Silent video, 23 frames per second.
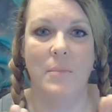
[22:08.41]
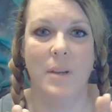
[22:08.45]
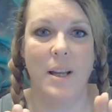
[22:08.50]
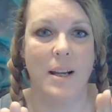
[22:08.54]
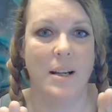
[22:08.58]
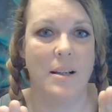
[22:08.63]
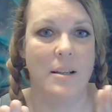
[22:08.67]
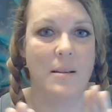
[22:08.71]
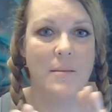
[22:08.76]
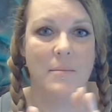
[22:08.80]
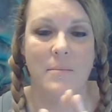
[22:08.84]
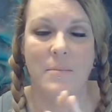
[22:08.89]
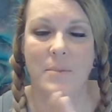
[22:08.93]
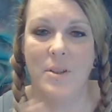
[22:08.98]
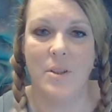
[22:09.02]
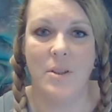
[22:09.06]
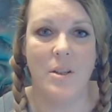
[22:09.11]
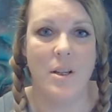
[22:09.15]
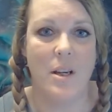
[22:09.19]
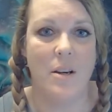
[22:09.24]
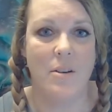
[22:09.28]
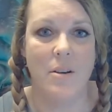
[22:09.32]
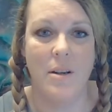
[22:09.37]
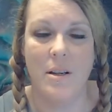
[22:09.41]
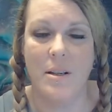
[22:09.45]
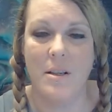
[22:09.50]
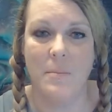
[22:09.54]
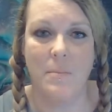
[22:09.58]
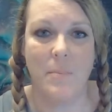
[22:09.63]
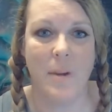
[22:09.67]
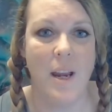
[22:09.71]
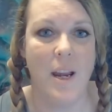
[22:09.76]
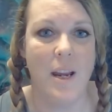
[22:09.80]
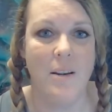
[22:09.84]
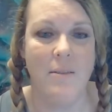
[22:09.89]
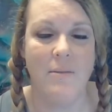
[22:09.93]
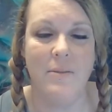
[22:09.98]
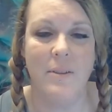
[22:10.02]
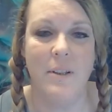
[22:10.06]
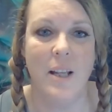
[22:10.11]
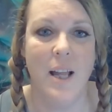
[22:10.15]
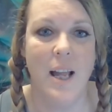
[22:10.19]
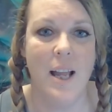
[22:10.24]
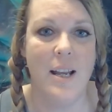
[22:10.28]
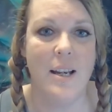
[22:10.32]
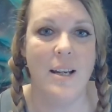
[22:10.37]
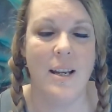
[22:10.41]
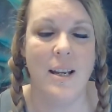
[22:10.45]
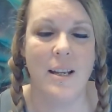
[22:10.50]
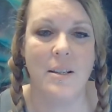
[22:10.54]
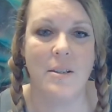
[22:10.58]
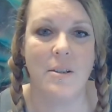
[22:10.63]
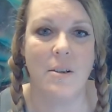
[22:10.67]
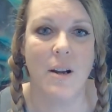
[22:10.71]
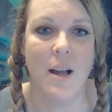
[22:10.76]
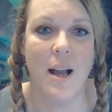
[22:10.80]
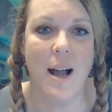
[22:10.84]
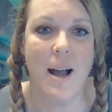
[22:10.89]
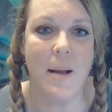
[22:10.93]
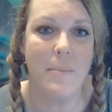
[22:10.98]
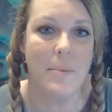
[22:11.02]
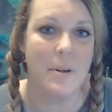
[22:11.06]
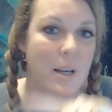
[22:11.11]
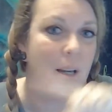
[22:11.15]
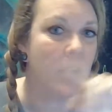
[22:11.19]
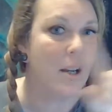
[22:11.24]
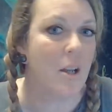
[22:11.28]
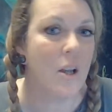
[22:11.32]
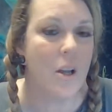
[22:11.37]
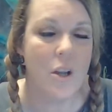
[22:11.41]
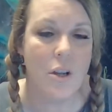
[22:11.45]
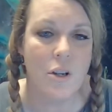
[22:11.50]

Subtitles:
like some serious painful endings are happening.